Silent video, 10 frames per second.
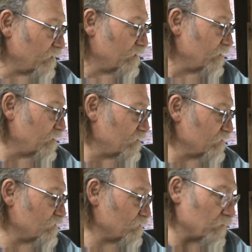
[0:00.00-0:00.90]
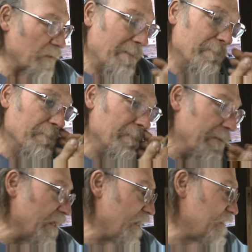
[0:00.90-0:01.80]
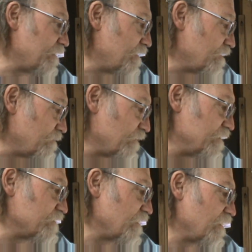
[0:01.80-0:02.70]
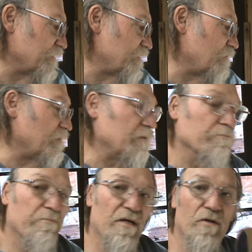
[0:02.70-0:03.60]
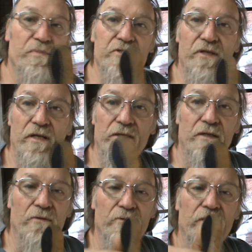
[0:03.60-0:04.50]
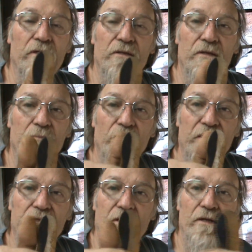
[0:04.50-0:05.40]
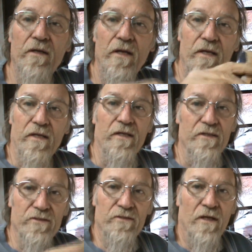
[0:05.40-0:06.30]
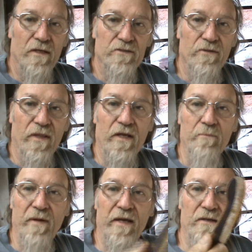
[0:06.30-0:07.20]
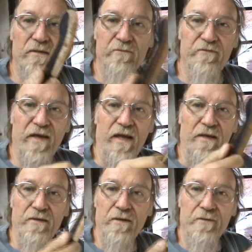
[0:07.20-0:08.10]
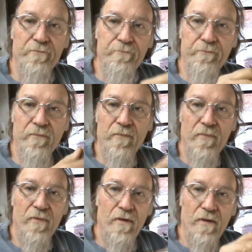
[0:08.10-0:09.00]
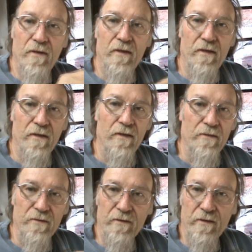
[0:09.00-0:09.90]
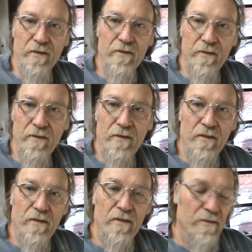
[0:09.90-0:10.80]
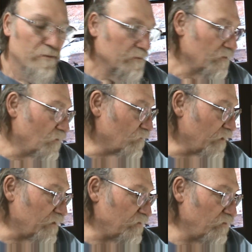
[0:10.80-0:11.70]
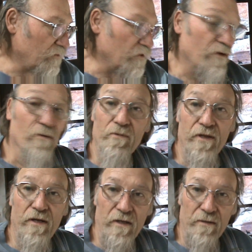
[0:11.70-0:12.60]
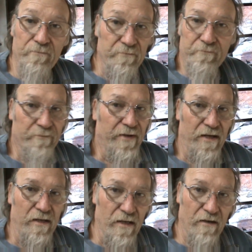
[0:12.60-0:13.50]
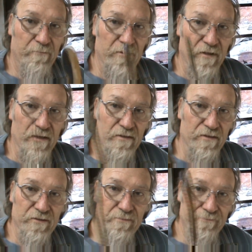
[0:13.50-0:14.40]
is that. And the reason they got that big bulbous end on the end of them right there is so they can paddle the fat and go around. You can do it with any knife, but they just,